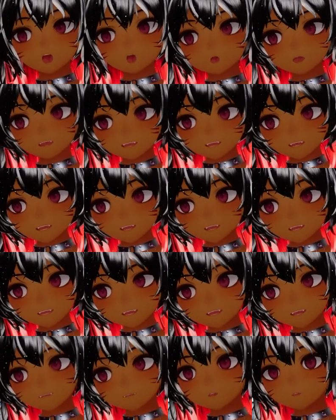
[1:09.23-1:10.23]
98.
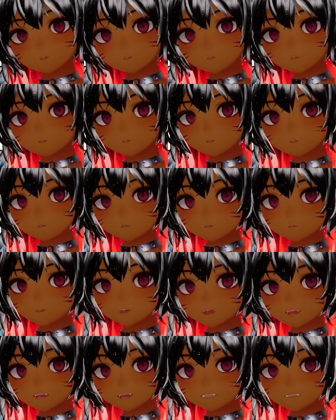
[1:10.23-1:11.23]

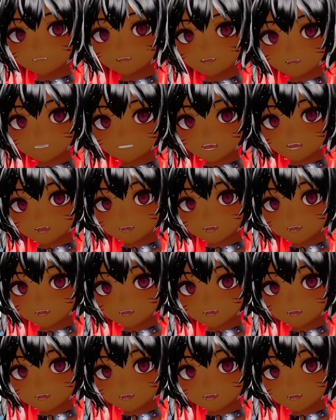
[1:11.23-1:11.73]
Anything south of